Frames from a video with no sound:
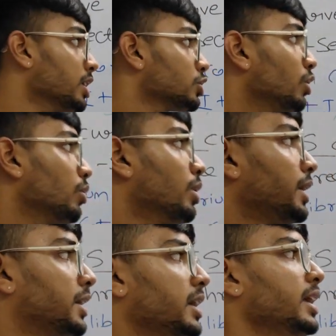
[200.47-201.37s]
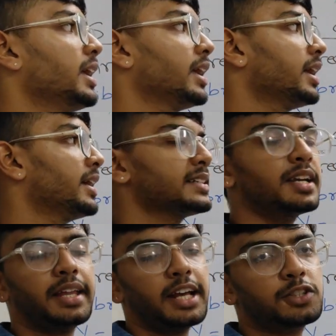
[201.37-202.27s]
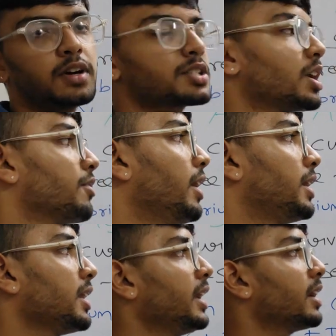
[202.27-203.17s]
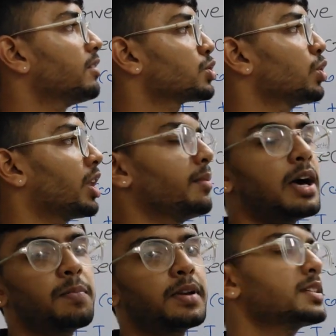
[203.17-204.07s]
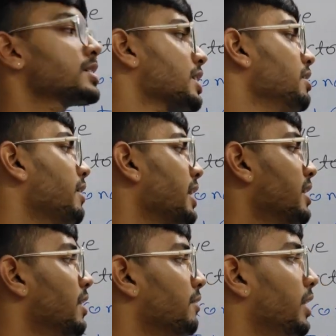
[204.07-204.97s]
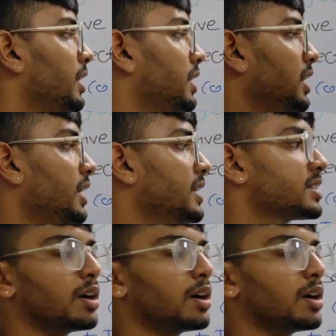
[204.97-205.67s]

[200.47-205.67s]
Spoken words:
So T is a tax function, where T equals to T bar plus Ty, where T